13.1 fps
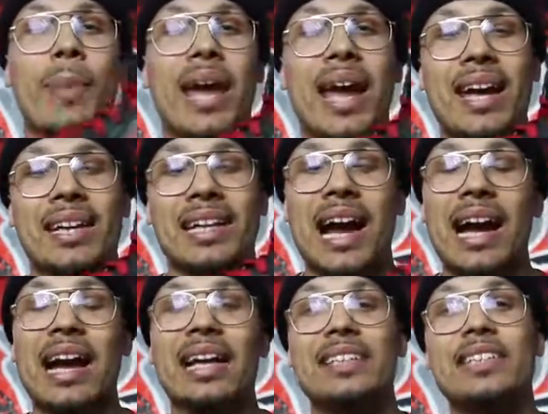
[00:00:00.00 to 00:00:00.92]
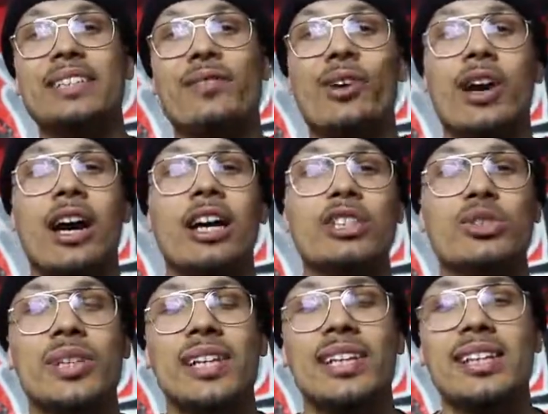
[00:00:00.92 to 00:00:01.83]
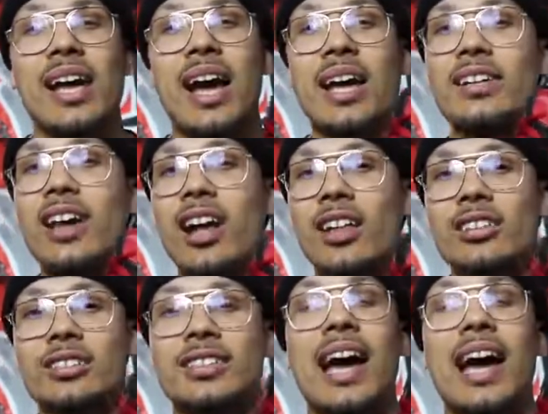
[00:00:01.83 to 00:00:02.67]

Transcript: Banned. I got these for one hundred nine dollars.